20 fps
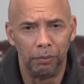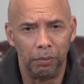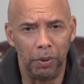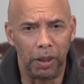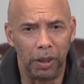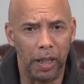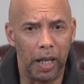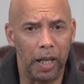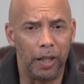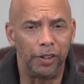
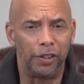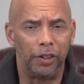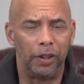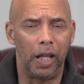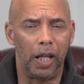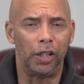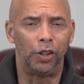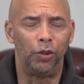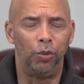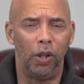But guess,
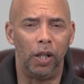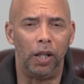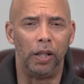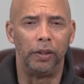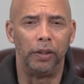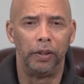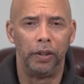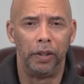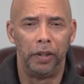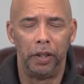guess
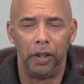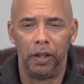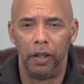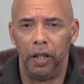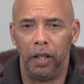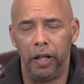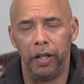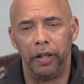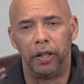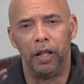what?
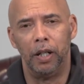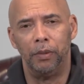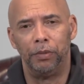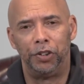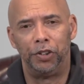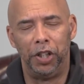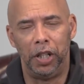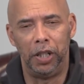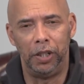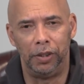Here
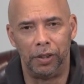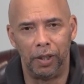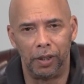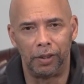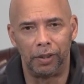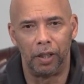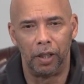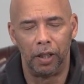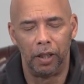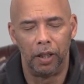comes
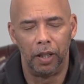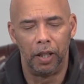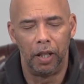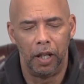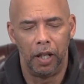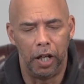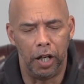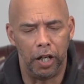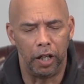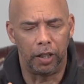Jesus.
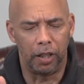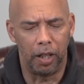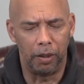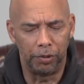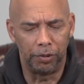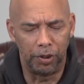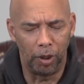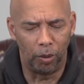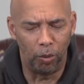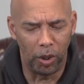Here
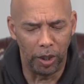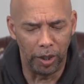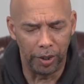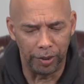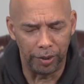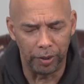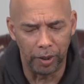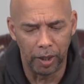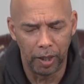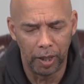comes the
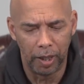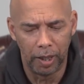word.